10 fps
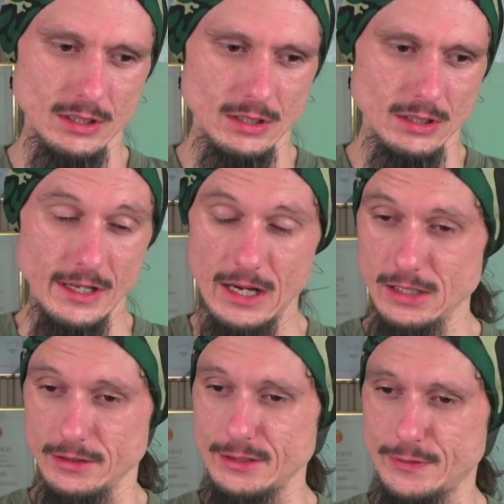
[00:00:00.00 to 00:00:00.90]

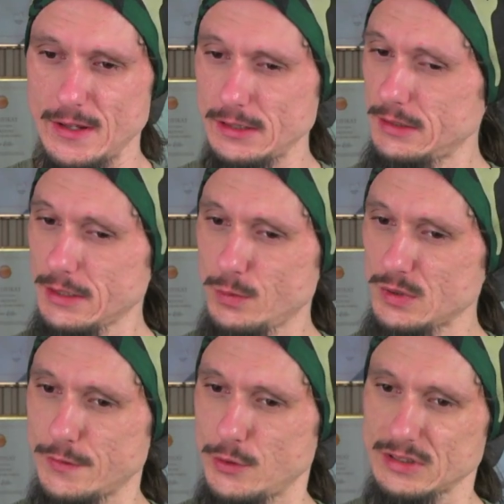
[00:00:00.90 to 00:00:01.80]
It felt like that was
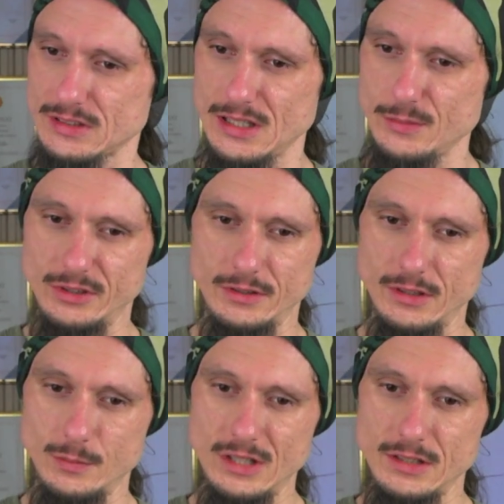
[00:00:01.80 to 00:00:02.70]
the first time
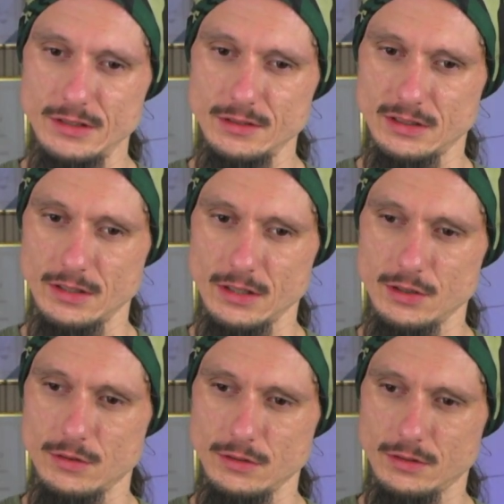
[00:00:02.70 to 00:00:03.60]
in many years that I
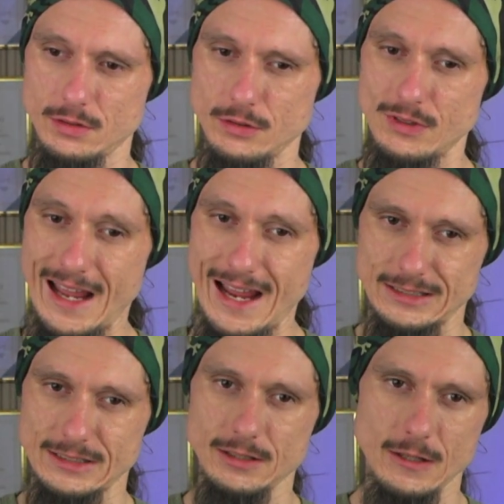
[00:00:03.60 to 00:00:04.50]
actually could
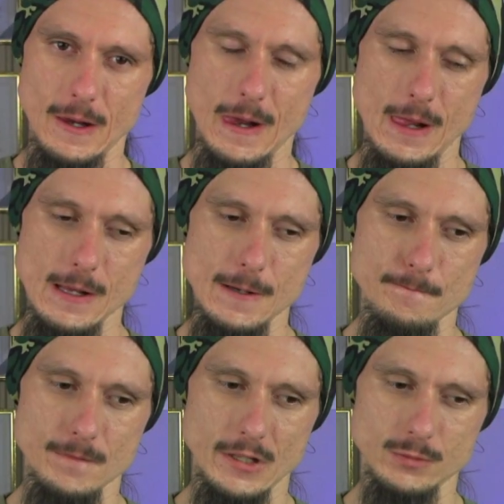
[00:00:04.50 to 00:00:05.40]
relax.
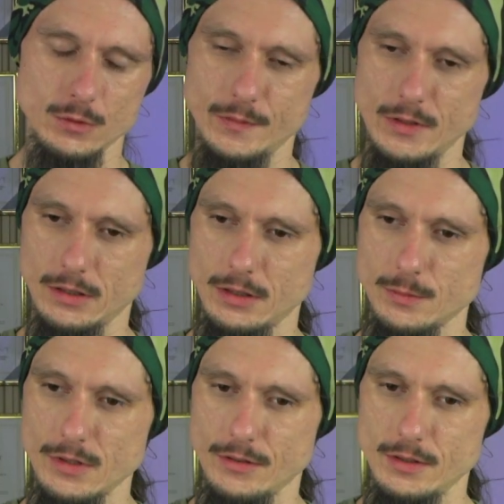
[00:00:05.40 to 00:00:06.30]
That's what it felt like
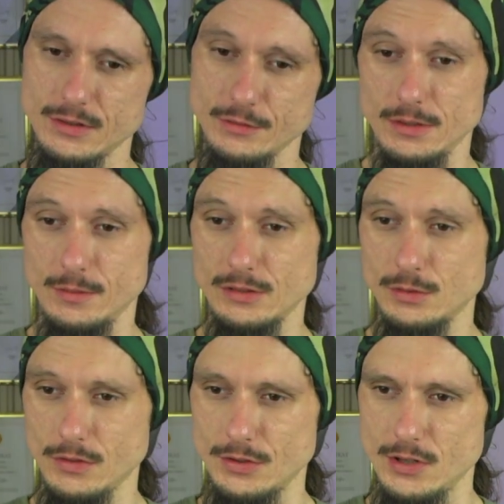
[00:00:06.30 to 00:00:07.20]
back then. So I
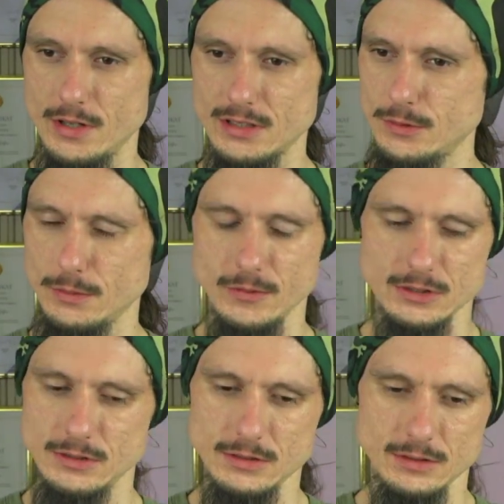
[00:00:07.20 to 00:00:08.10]
took the chance, but
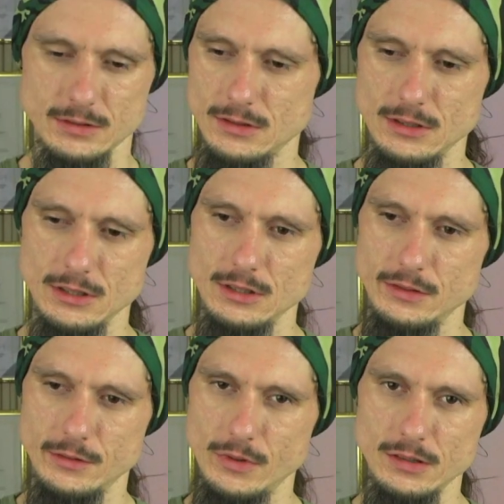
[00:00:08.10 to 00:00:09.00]
obviously it
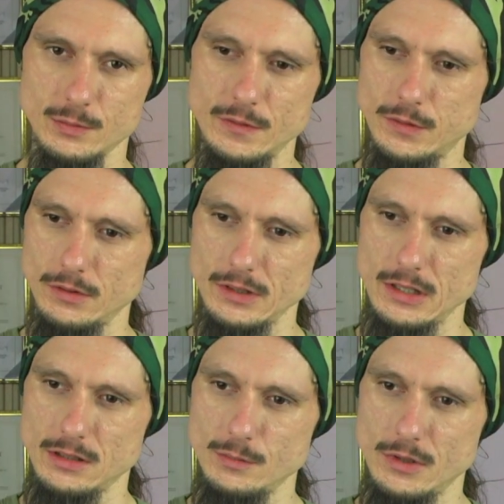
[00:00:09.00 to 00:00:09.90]
derailed me for like
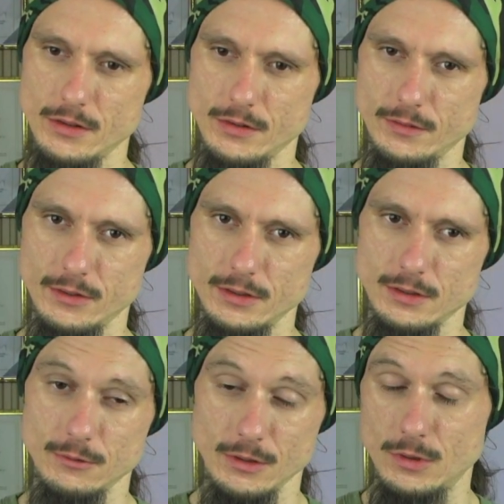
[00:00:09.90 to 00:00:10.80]
18 months of like
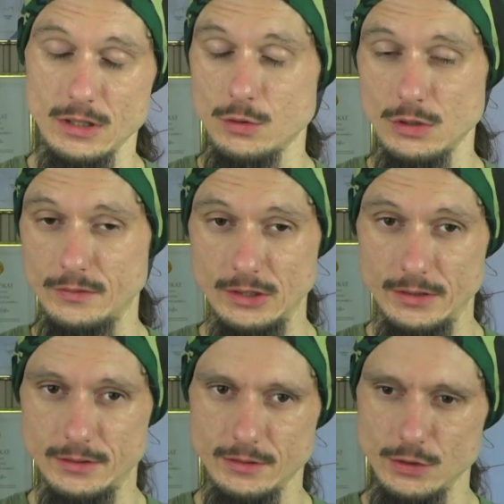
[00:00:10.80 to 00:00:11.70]
what I could have
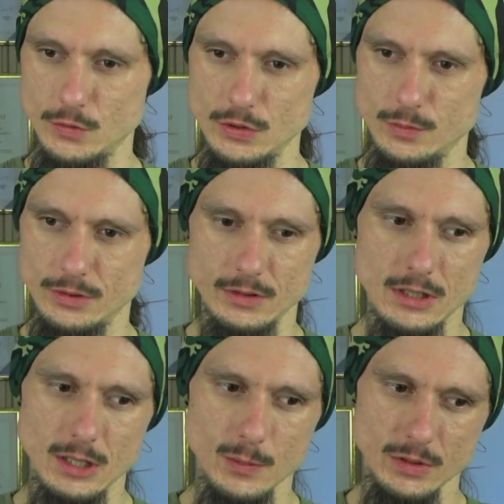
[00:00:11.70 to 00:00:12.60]
done, YouTube and
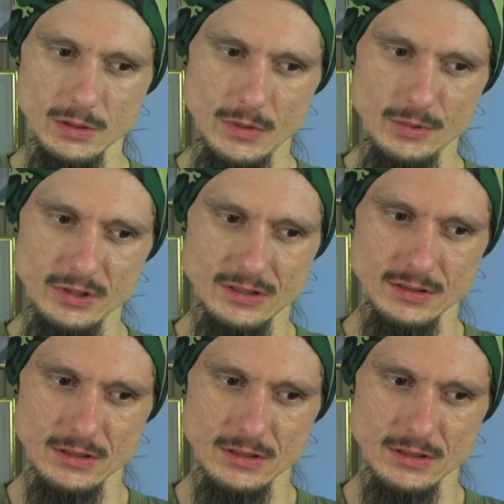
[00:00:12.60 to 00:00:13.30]
build my business.